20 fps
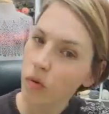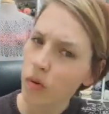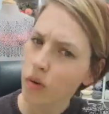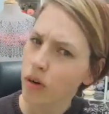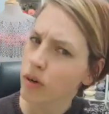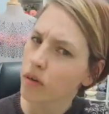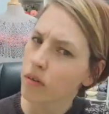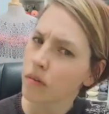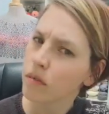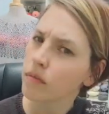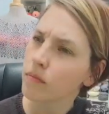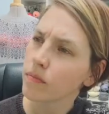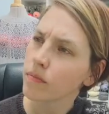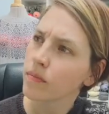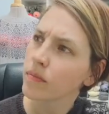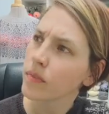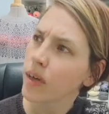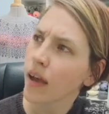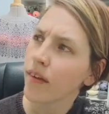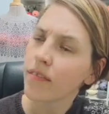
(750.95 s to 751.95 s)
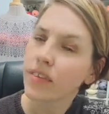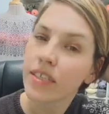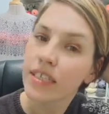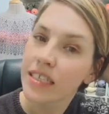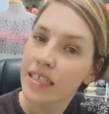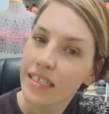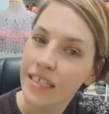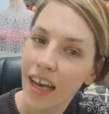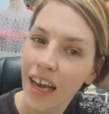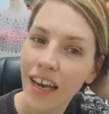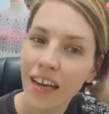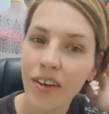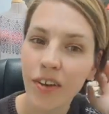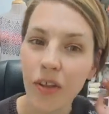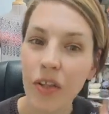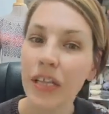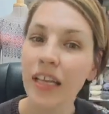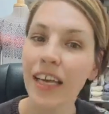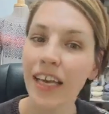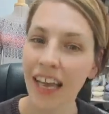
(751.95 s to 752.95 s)
we haven't
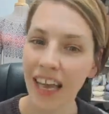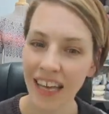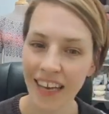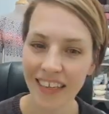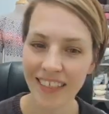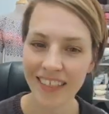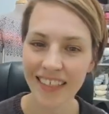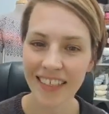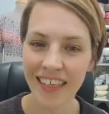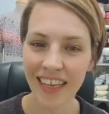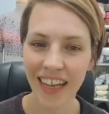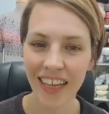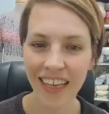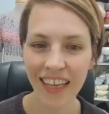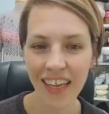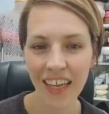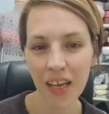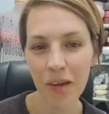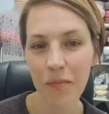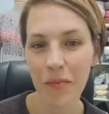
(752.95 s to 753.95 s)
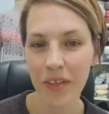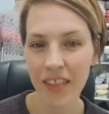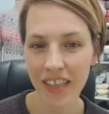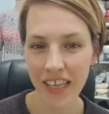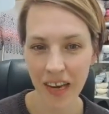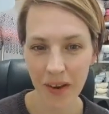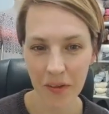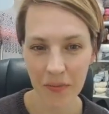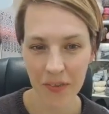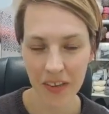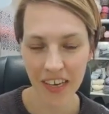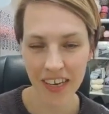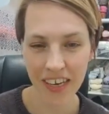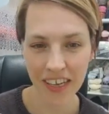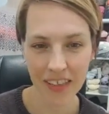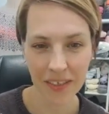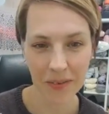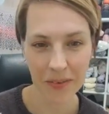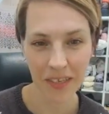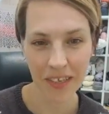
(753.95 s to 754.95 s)
decided on the cadence yet, but there'll be
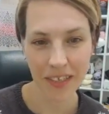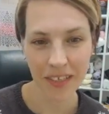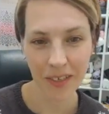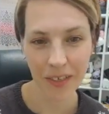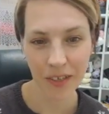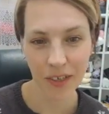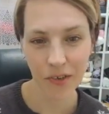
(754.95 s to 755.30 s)
another one.